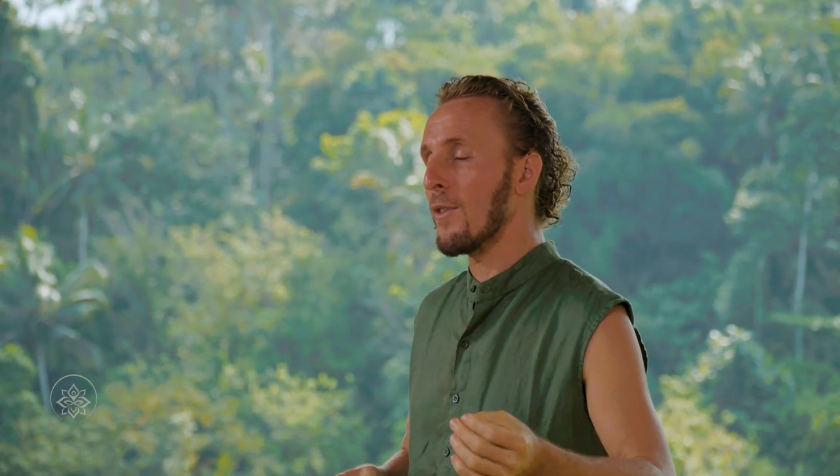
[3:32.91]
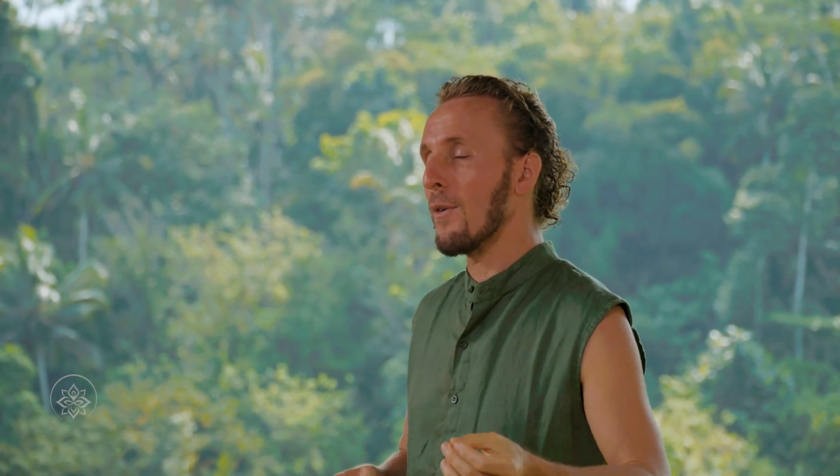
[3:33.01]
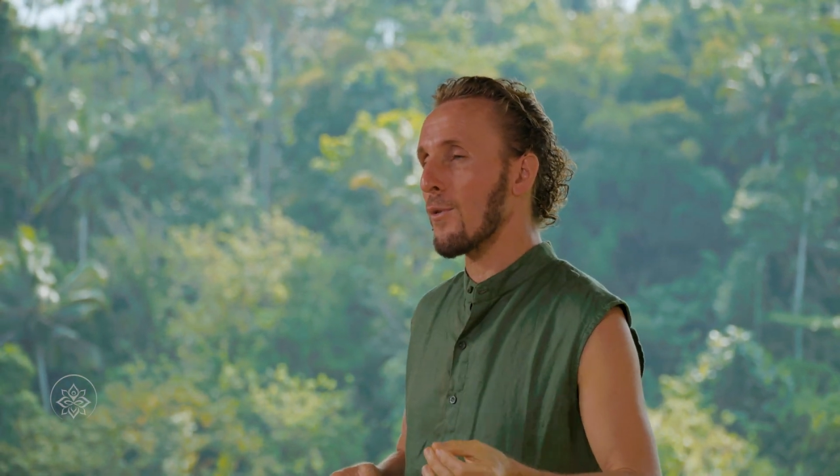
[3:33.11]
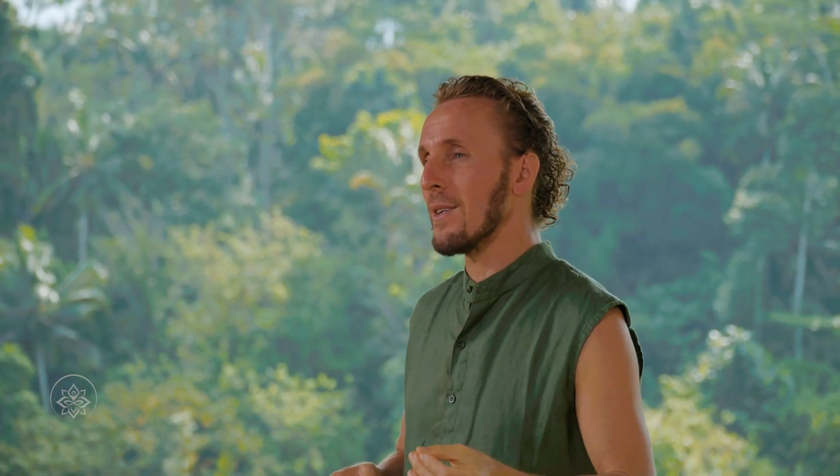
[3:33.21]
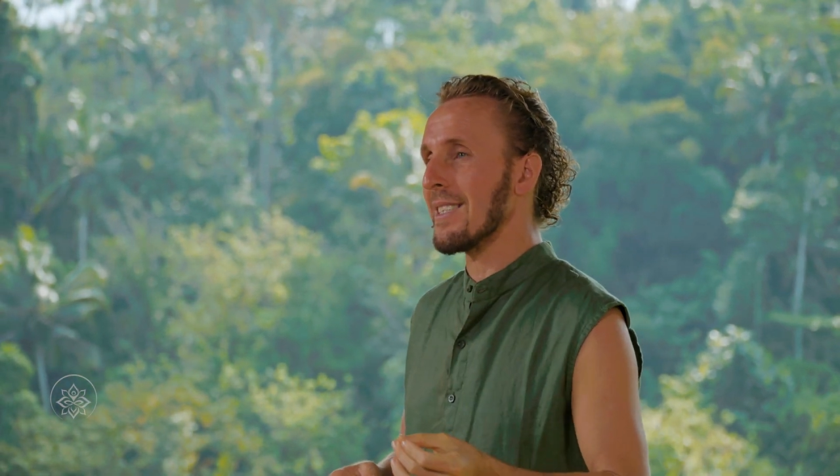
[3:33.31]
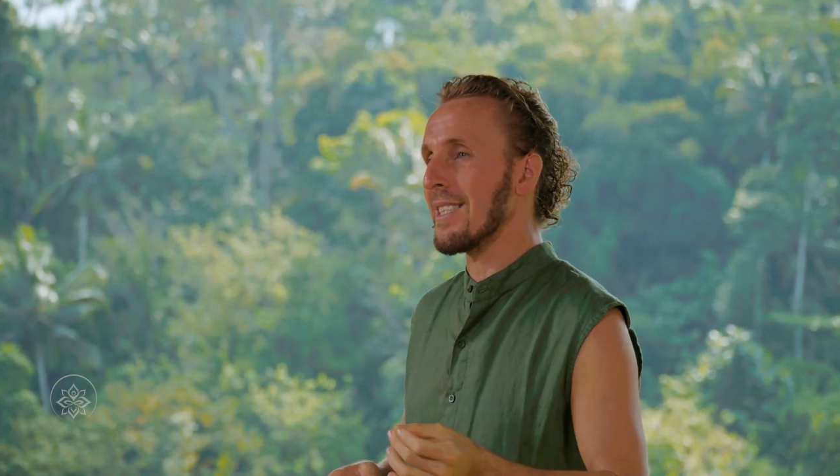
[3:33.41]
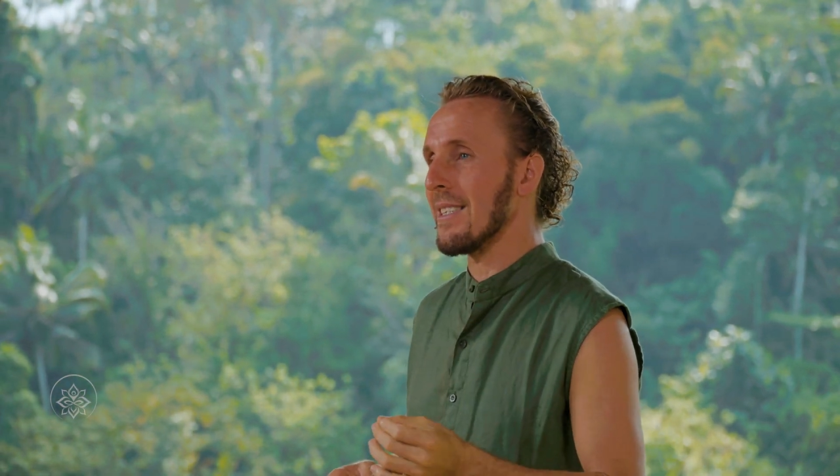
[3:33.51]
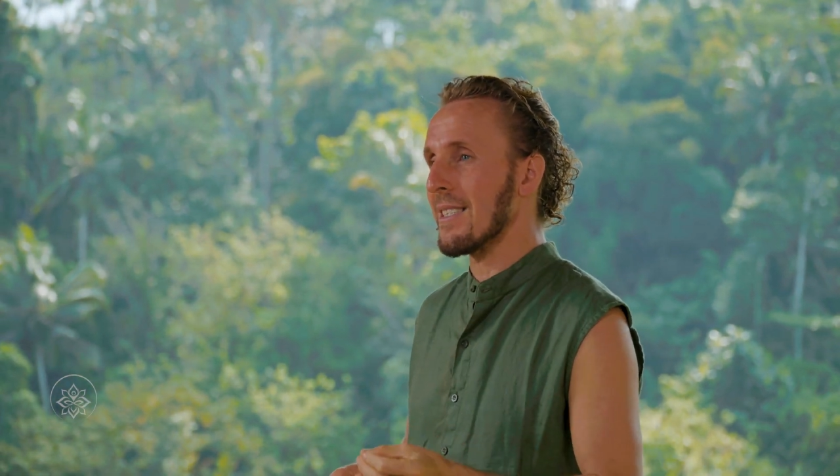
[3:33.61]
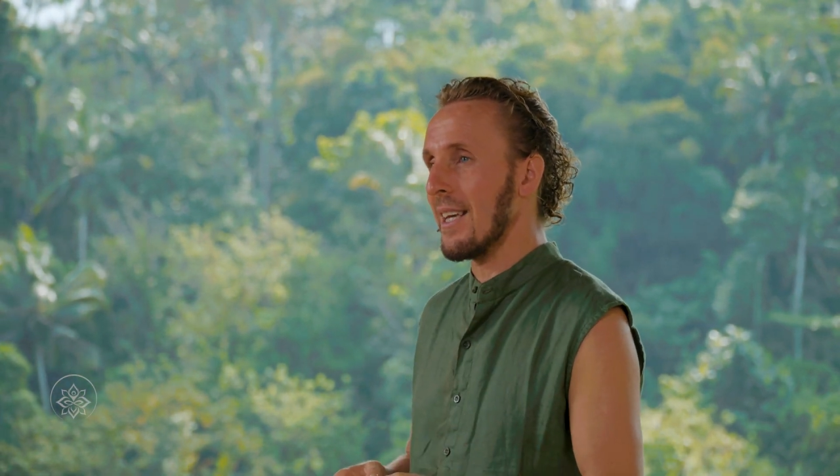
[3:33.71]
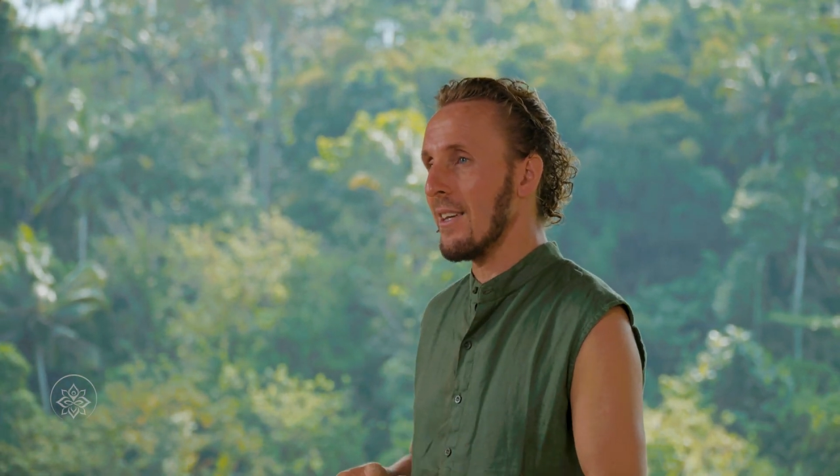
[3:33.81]
different
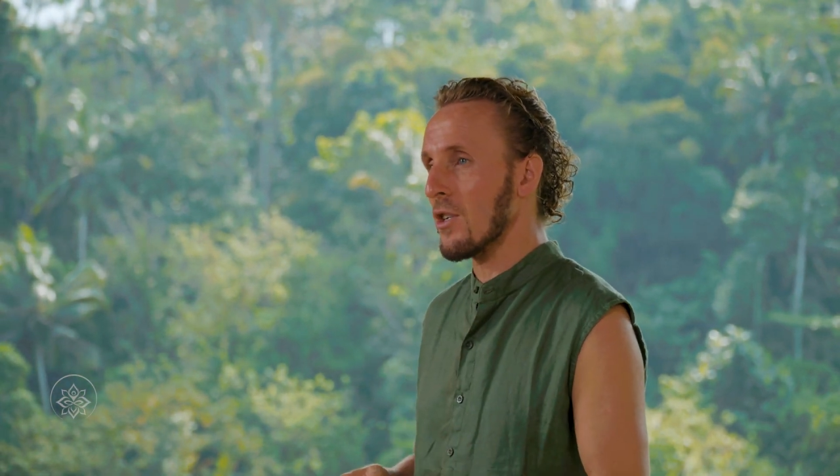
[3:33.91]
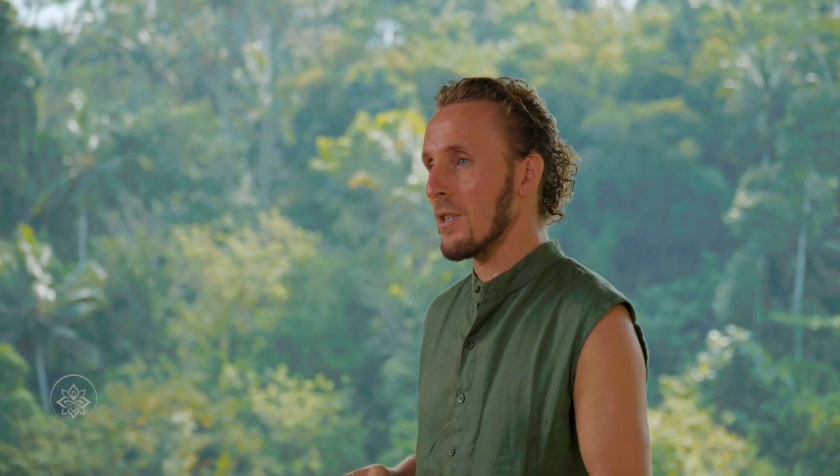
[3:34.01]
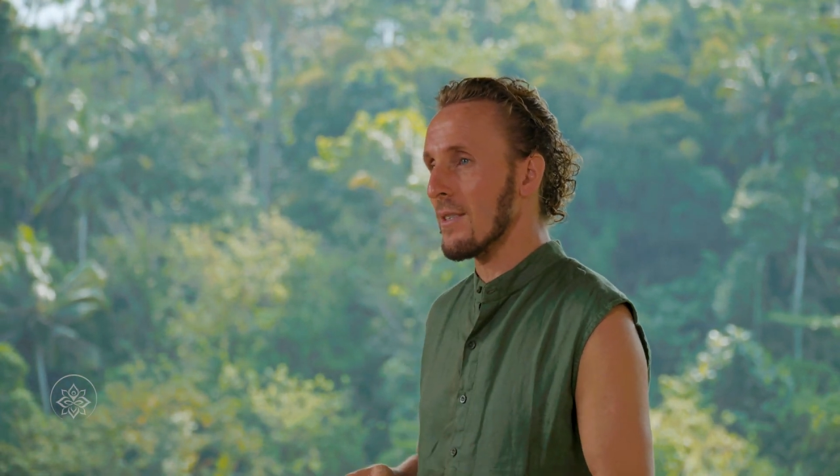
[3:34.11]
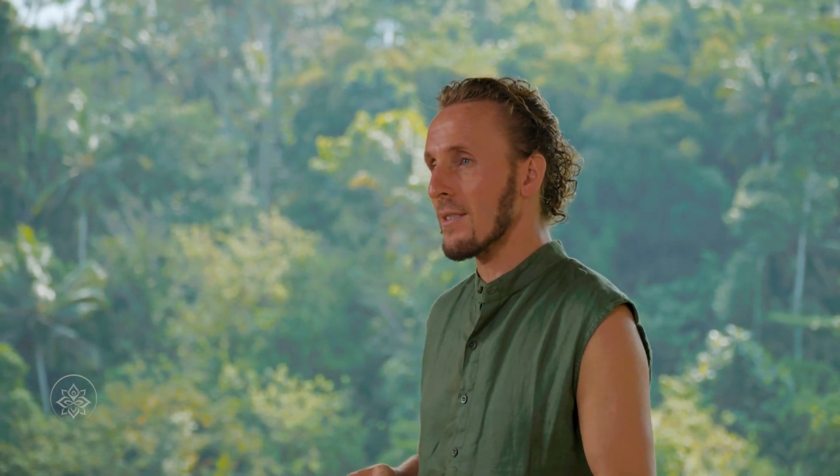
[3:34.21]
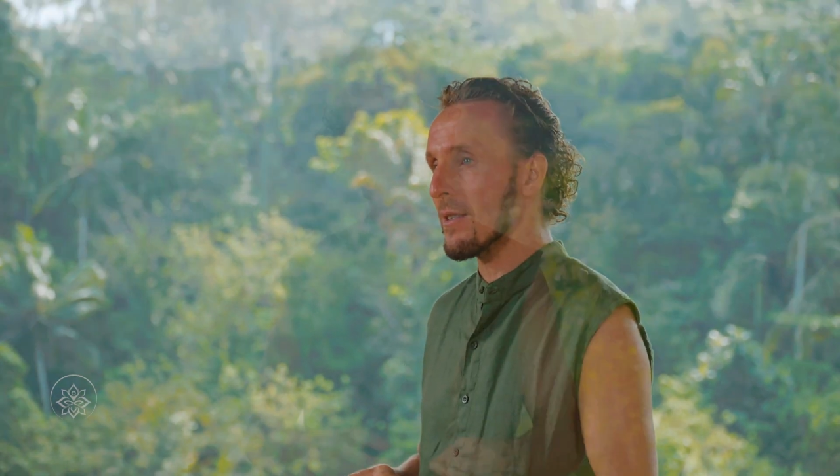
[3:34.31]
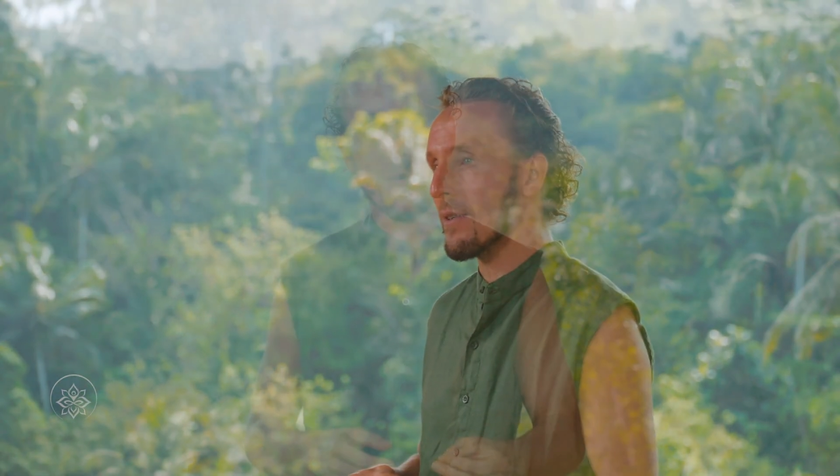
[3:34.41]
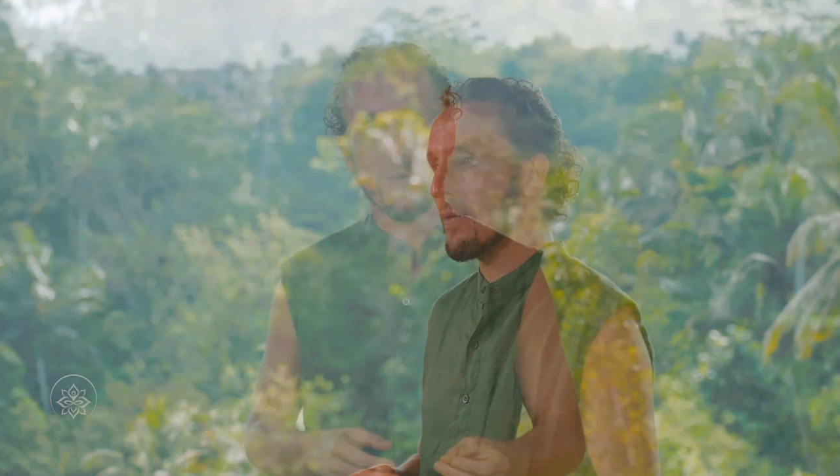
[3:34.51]
sensations,